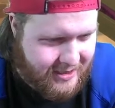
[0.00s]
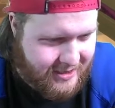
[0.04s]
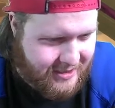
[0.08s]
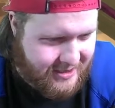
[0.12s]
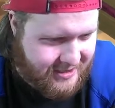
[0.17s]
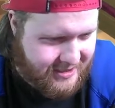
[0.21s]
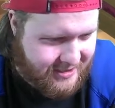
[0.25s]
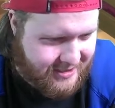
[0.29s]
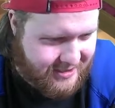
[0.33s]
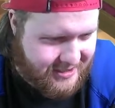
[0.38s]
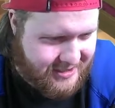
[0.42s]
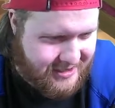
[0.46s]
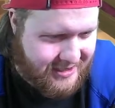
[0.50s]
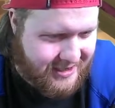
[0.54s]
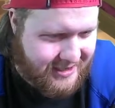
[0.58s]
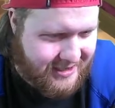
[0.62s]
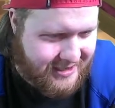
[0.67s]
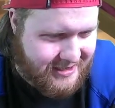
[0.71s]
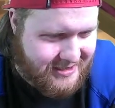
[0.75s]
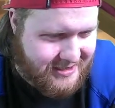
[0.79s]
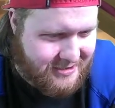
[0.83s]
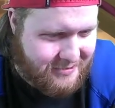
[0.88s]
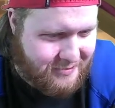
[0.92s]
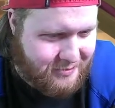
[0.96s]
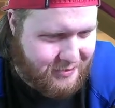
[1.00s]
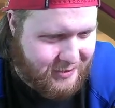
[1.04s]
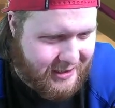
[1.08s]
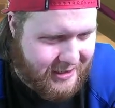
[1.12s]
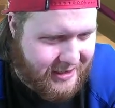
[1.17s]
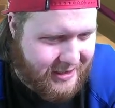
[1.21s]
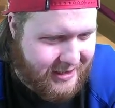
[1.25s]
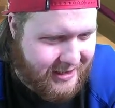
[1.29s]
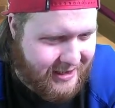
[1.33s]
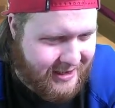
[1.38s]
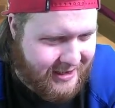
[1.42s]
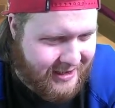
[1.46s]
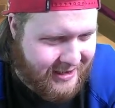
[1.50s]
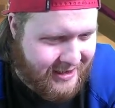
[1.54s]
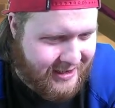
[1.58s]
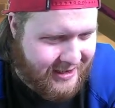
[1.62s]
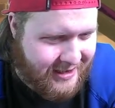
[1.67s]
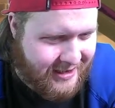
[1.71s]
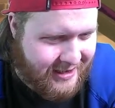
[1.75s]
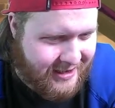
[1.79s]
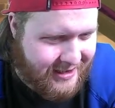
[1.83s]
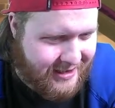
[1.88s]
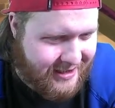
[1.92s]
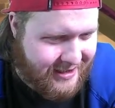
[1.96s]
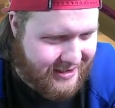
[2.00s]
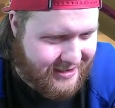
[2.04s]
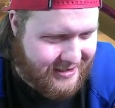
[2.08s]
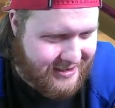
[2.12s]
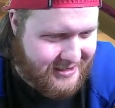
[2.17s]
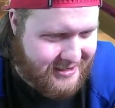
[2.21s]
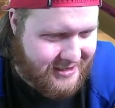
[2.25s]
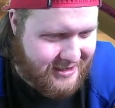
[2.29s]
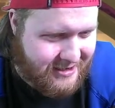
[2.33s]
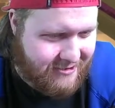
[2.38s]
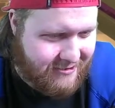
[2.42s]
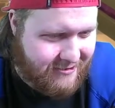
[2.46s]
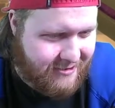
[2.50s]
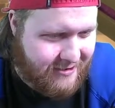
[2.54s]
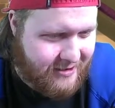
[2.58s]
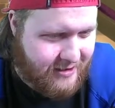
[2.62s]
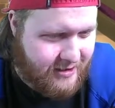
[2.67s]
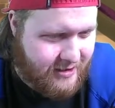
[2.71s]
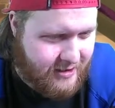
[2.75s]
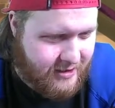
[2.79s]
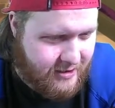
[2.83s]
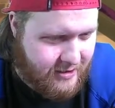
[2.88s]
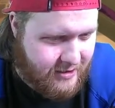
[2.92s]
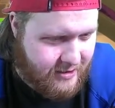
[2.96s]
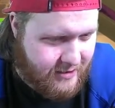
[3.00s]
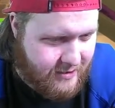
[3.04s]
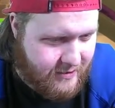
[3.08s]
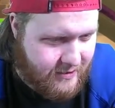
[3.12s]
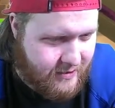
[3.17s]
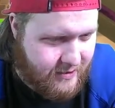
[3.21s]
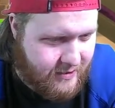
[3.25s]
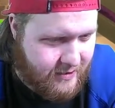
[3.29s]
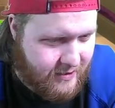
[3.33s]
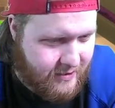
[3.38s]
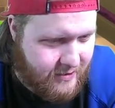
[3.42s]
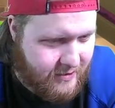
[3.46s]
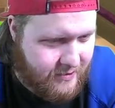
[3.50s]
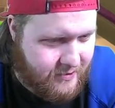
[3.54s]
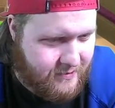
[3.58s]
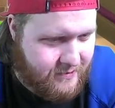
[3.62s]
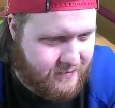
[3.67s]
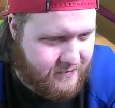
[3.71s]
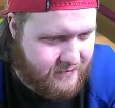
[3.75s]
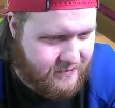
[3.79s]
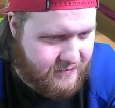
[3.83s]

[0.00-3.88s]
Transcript: Because he needs to pee. And he's angry. Oh.